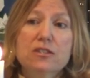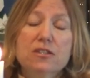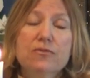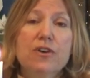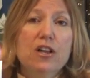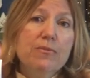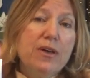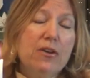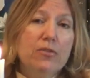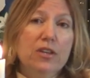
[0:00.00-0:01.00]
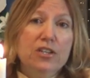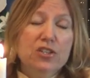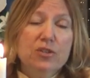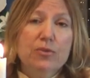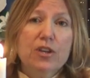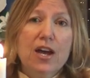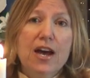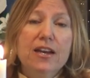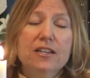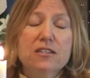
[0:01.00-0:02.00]
develop that relationship with
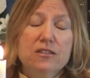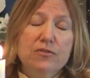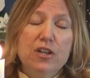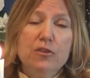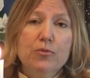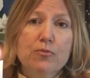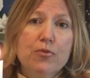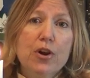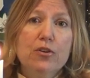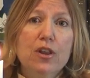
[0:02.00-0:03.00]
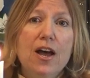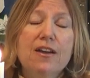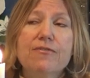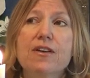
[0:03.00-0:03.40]
God and to develop your prayer life.